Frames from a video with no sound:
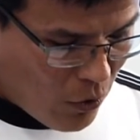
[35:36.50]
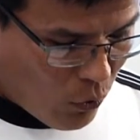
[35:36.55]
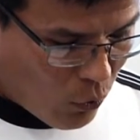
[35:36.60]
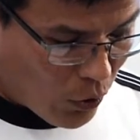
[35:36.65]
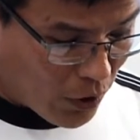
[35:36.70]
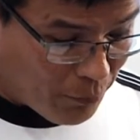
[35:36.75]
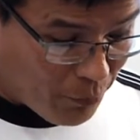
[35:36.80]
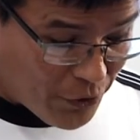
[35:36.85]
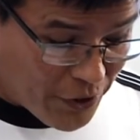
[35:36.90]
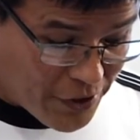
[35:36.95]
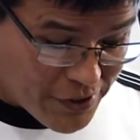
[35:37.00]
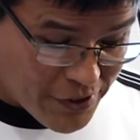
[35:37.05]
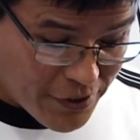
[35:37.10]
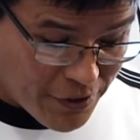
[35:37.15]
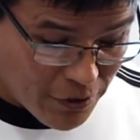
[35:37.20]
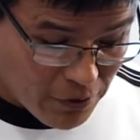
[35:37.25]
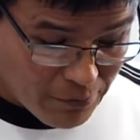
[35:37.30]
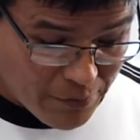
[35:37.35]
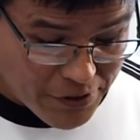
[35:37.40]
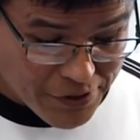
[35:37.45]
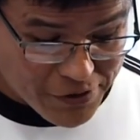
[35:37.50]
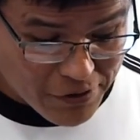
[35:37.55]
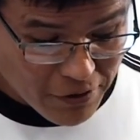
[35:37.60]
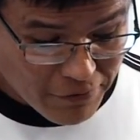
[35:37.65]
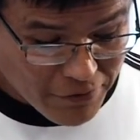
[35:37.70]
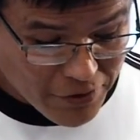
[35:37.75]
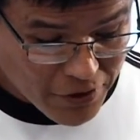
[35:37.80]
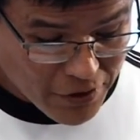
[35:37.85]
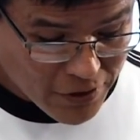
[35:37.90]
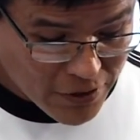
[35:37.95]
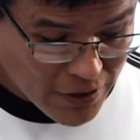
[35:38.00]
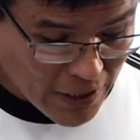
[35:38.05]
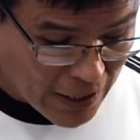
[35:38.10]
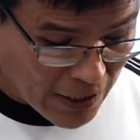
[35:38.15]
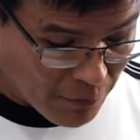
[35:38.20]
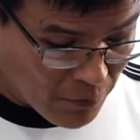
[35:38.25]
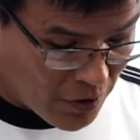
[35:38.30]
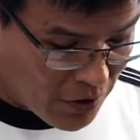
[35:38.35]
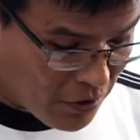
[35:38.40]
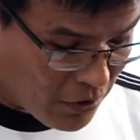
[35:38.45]
what prison you'll be serving your
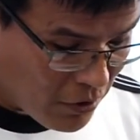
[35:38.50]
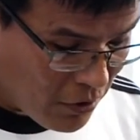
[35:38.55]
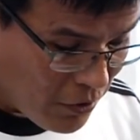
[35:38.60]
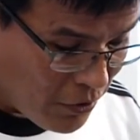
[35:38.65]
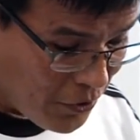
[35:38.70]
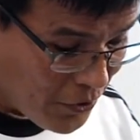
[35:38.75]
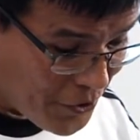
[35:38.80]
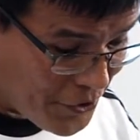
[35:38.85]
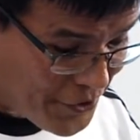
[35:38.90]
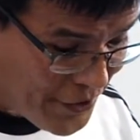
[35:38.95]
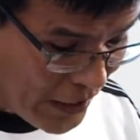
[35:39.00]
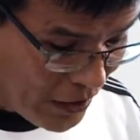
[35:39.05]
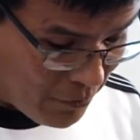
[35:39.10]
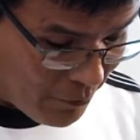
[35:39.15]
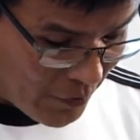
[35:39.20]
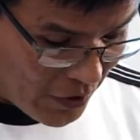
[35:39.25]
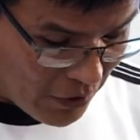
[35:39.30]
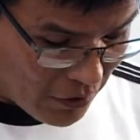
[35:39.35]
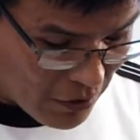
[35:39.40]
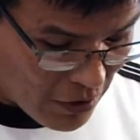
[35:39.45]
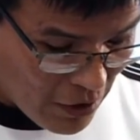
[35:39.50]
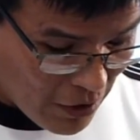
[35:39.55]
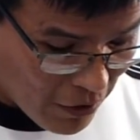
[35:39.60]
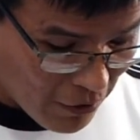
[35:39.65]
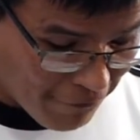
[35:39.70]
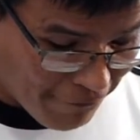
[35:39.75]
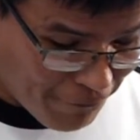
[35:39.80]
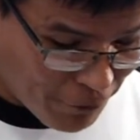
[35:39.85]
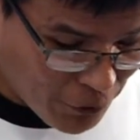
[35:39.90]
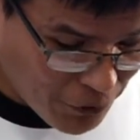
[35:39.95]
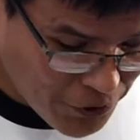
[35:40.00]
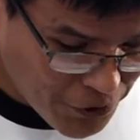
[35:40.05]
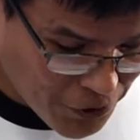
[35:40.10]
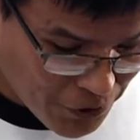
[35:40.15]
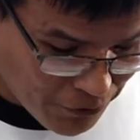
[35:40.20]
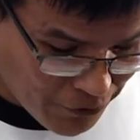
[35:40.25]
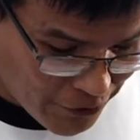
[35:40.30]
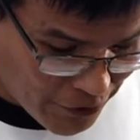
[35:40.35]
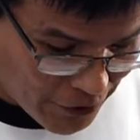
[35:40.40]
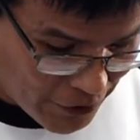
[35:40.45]
time in, your cellmate, the food
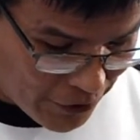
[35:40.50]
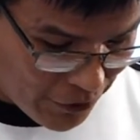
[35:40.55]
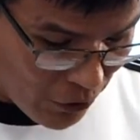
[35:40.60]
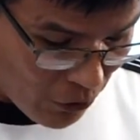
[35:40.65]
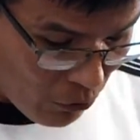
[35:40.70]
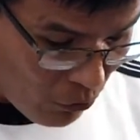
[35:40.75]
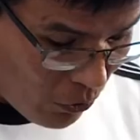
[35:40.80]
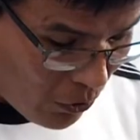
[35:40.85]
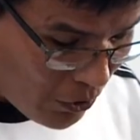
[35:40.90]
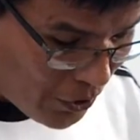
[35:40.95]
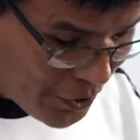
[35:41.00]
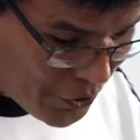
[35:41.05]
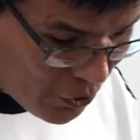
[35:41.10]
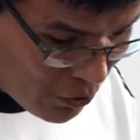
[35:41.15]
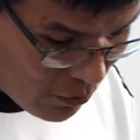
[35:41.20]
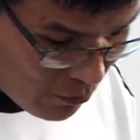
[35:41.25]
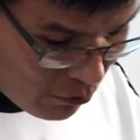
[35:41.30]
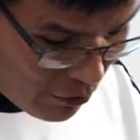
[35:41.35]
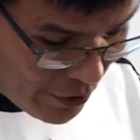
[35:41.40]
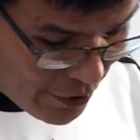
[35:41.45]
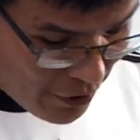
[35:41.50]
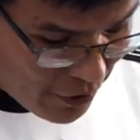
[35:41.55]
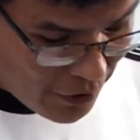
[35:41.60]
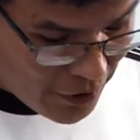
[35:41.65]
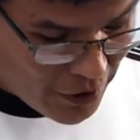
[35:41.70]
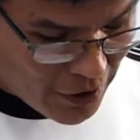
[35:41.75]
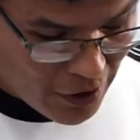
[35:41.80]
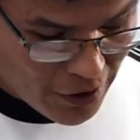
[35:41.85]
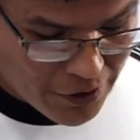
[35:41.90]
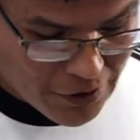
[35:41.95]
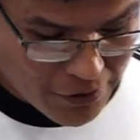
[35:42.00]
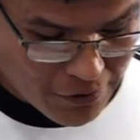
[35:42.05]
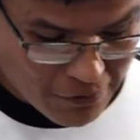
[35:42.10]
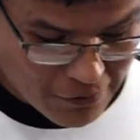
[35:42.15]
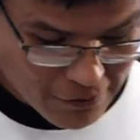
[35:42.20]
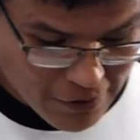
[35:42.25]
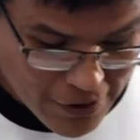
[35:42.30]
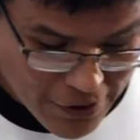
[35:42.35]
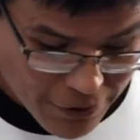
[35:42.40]
you eat, your wardrobe, whether or not your,